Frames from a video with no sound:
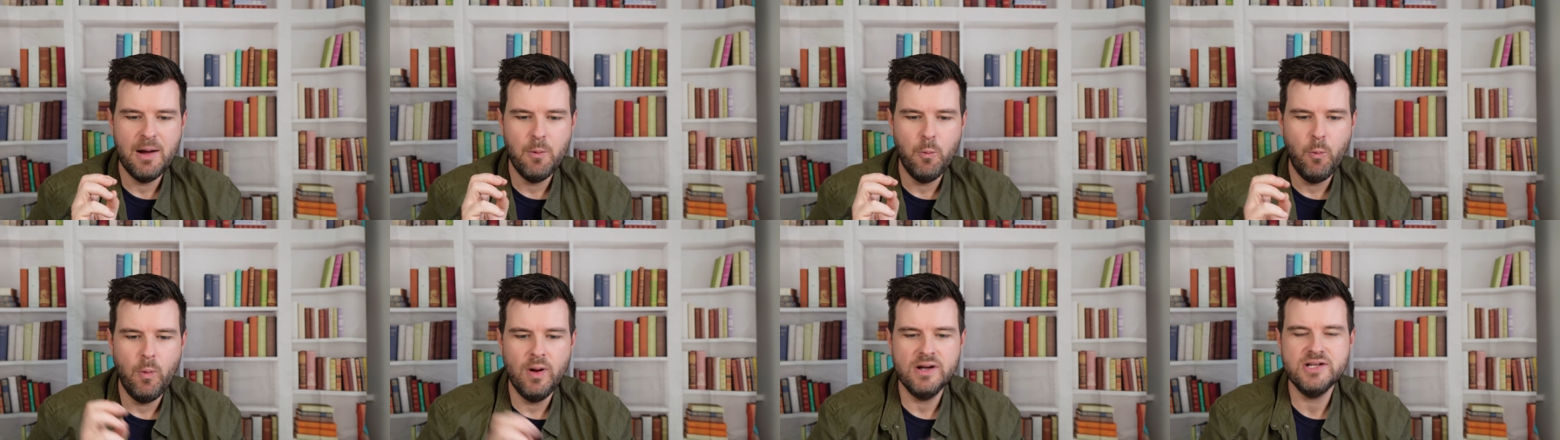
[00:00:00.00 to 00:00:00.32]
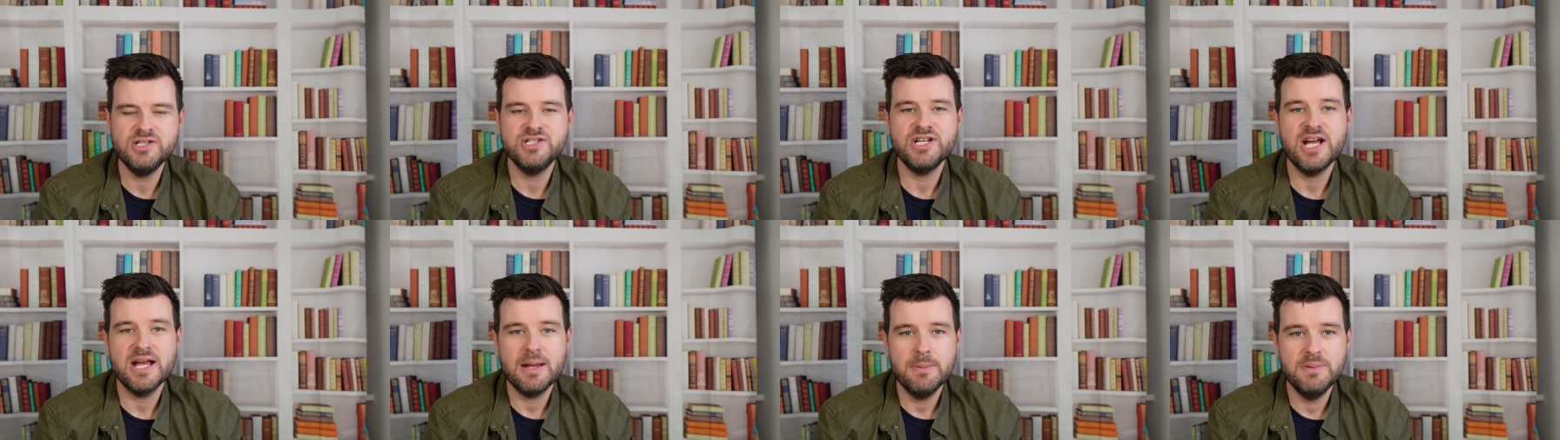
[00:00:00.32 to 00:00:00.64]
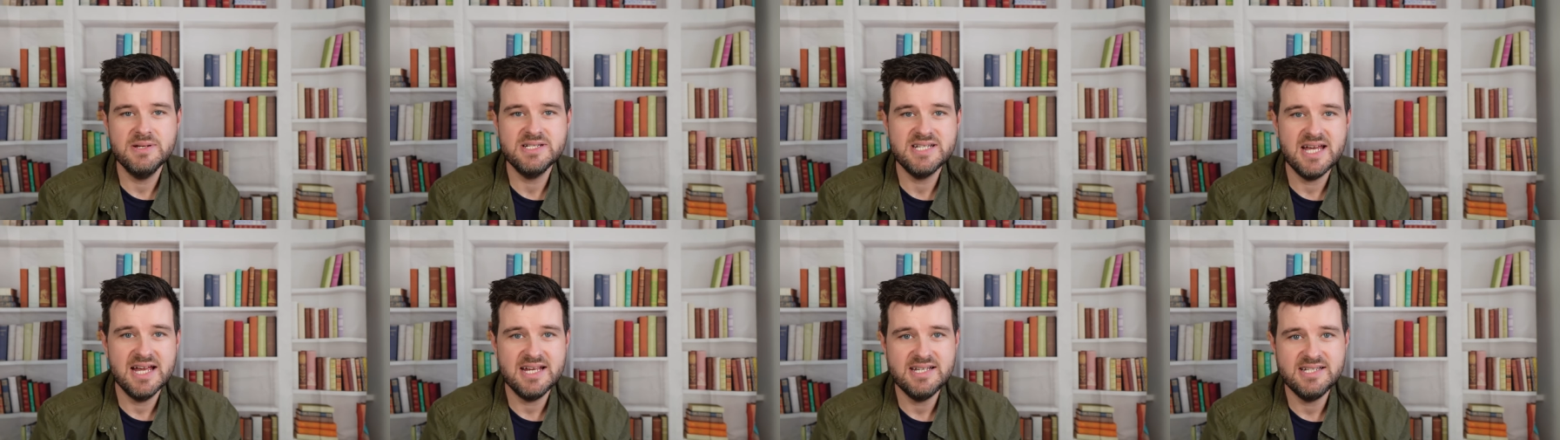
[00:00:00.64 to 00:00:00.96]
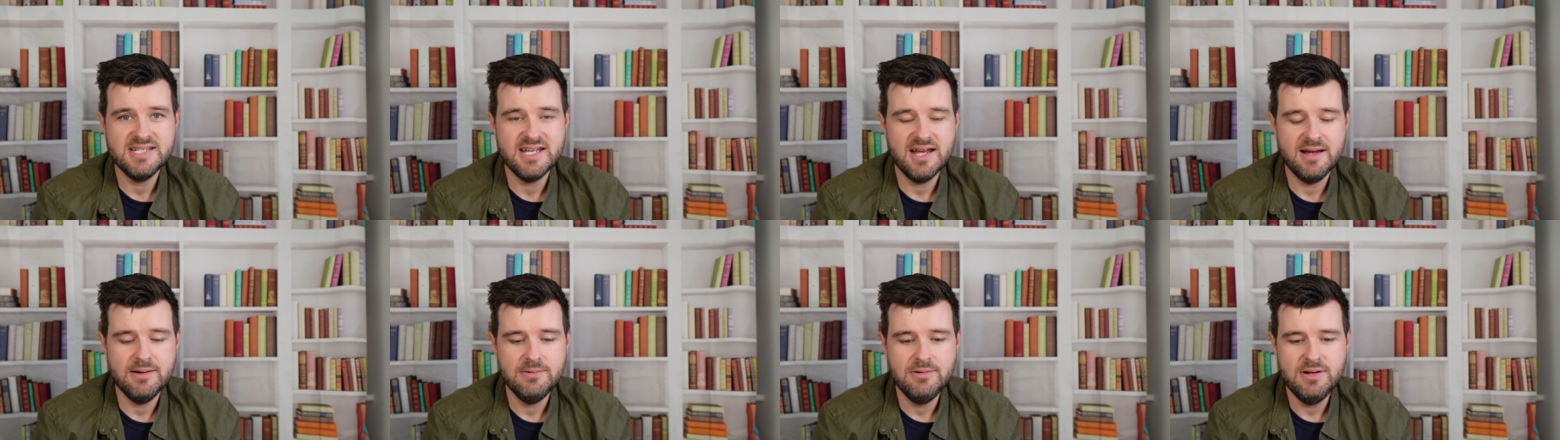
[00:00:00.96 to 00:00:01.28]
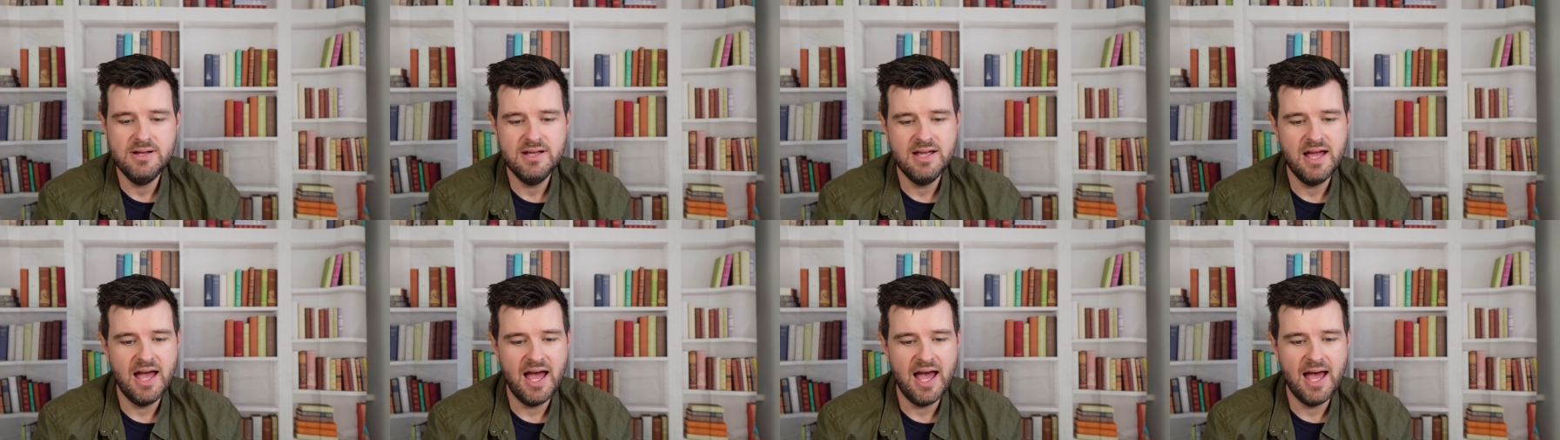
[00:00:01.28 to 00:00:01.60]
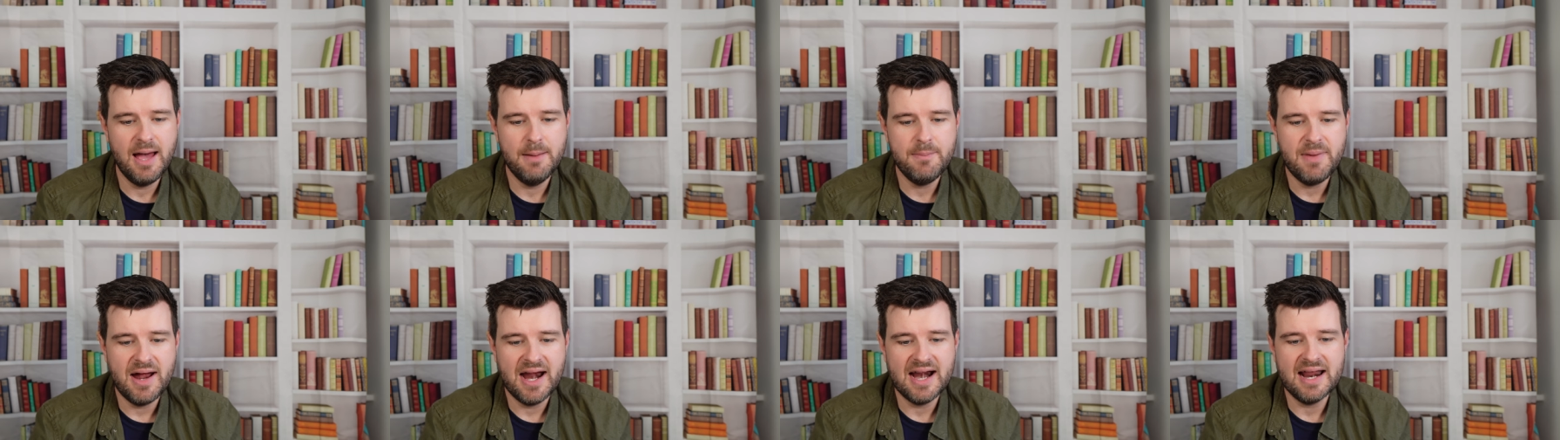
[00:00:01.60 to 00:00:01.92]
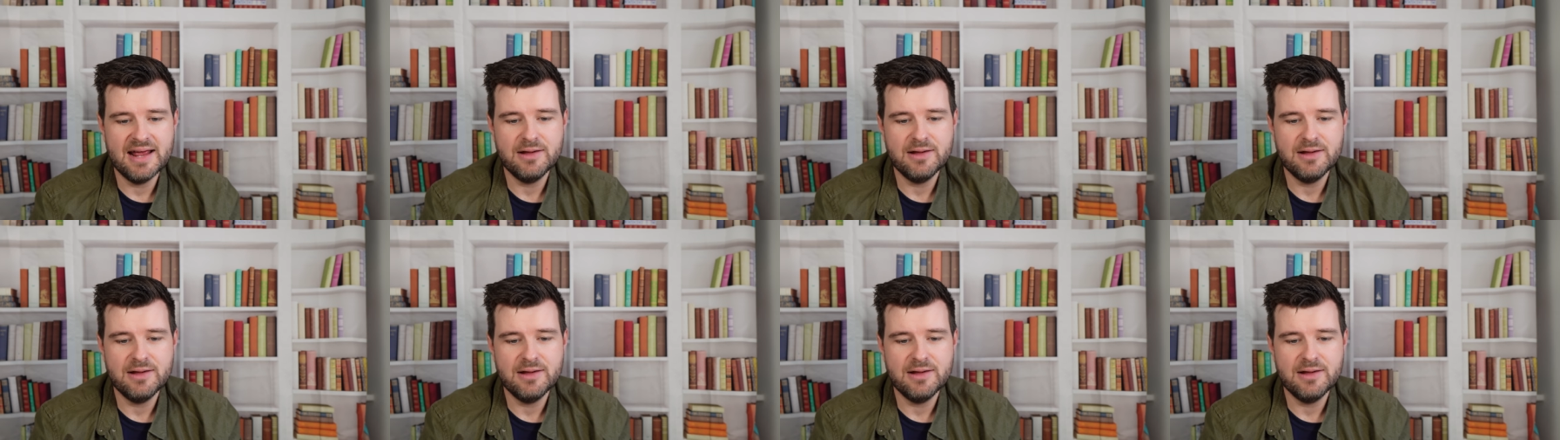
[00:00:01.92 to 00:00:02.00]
1 jacket potato, and